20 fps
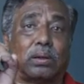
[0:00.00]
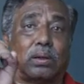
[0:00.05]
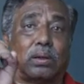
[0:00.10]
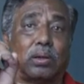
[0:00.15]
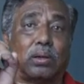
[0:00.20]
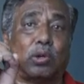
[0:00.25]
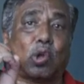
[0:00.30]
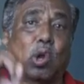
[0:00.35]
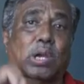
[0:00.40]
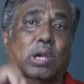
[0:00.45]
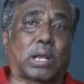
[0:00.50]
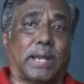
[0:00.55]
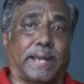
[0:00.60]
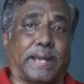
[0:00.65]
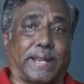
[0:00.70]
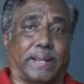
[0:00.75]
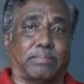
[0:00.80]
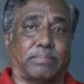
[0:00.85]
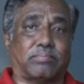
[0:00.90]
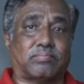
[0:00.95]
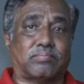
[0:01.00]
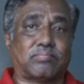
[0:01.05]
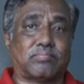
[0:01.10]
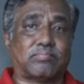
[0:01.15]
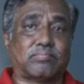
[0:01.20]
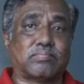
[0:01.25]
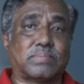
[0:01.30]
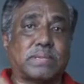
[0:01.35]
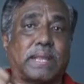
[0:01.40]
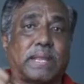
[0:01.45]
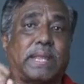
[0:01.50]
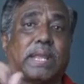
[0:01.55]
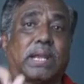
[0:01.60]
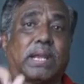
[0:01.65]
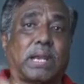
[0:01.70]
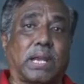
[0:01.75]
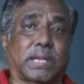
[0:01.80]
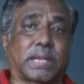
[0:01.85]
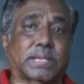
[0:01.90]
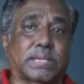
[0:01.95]
local name,
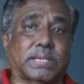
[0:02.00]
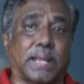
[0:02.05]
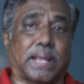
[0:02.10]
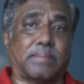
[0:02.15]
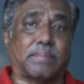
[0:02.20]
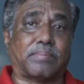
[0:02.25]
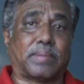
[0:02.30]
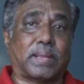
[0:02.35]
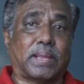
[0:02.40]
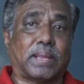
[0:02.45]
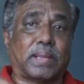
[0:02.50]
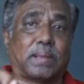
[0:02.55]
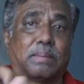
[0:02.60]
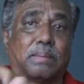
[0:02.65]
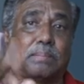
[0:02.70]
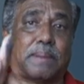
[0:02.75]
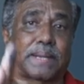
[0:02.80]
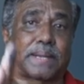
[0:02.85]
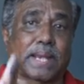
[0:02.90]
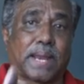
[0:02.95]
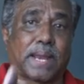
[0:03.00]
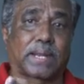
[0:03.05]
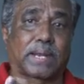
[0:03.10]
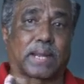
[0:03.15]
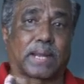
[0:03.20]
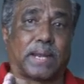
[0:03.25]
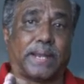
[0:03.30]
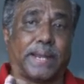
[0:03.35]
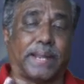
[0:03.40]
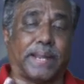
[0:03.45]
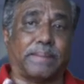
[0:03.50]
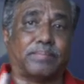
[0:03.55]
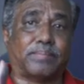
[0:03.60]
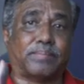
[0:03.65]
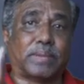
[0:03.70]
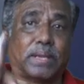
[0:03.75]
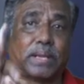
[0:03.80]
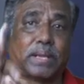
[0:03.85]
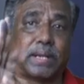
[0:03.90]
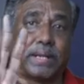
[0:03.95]
English name, botanical
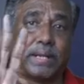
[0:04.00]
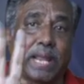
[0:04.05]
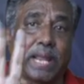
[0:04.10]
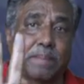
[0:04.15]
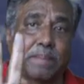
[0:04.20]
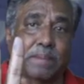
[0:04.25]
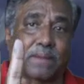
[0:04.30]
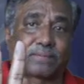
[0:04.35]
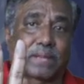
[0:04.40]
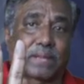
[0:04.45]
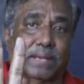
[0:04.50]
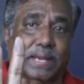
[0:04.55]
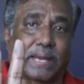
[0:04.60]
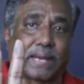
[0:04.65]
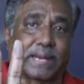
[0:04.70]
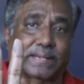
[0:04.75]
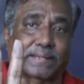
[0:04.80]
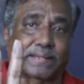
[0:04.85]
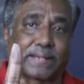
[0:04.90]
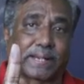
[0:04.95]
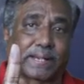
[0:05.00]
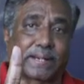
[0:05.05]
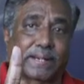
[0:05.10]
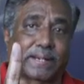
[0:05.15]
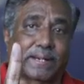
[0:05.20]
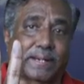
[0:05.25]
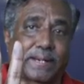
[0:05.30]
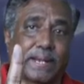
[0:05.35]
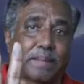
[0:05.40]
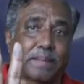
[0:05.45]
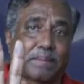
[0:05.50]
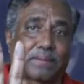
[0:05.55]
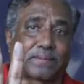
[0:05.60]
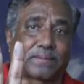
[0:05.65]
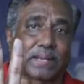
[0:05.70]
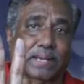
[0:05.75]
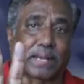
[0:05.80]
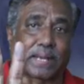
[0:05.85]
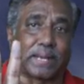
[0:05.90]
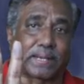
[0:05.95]
name of the collector,
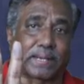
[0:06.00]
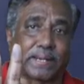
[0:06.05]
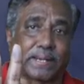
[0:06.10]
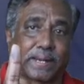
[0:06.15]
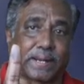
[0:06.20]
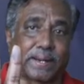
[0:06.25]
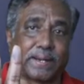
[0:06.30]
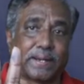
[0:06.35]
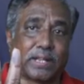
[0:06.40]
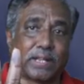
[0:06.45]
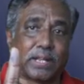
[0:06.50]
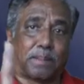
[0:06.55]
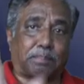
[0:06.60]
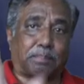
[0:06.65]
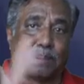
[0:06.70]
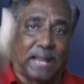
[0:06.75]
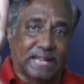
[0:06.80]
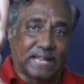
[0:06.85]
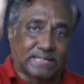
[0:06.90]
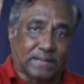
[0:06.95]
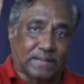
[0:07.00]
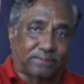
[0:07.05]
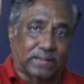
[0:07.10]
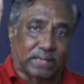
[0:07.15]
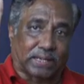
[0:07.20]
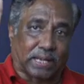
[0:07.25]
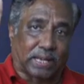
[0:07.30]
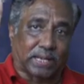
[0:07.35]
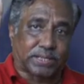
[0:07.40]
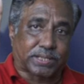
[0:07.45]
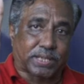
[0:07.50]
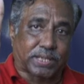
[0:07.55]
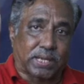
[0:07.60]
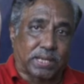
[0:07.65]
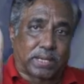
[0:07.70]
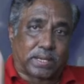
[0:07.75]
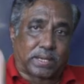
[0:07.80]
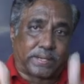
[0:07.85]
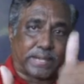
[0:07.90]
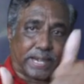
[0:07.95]
place of the collection,
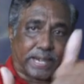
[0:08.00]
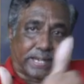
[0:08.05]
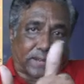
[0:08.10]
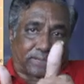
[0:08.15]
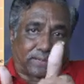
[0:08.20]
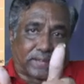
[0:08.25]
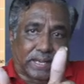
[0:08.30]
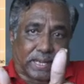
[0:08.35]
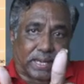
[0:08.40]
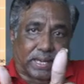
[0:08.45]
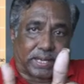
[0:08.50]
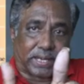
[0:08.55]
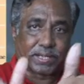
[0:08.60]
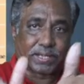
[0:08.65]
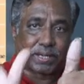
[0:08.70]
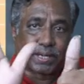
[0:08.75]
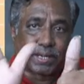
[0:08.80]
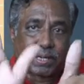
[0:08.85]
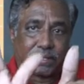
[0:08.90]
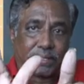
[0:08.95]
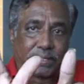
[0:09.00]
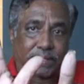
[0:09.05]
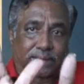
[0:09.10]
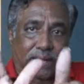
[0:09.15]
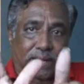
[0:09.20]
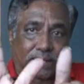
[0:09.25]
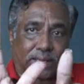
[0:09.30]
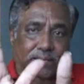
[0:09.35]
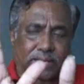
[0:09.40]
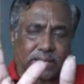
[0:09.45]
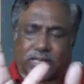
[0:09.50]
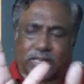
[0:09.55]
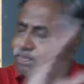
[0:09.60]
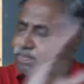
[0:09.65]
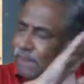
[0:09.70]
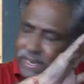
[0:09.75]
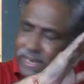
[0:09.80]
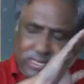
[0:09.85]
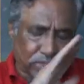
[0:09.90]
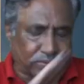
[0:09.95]
date of the collection. These are the 6
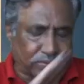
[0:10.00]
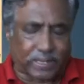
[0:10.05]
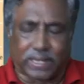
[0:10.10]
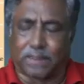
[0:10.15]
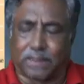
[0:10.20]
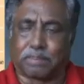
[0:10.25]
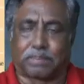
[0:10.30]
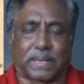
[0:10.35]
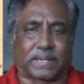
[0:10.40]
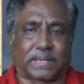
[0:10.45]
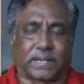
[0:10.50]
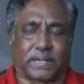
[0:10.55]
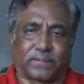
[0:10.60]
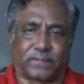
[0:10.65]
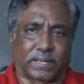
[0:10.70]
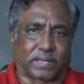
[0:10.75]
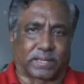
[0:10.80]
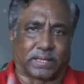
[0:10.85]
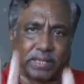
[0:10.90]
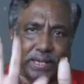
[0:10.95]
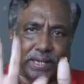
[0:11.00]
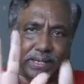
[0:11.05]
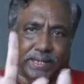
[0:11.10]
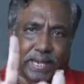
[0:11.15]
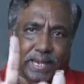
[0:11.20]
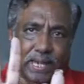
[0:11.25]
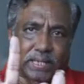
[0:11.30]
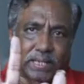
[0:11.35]
points very important for the NEET.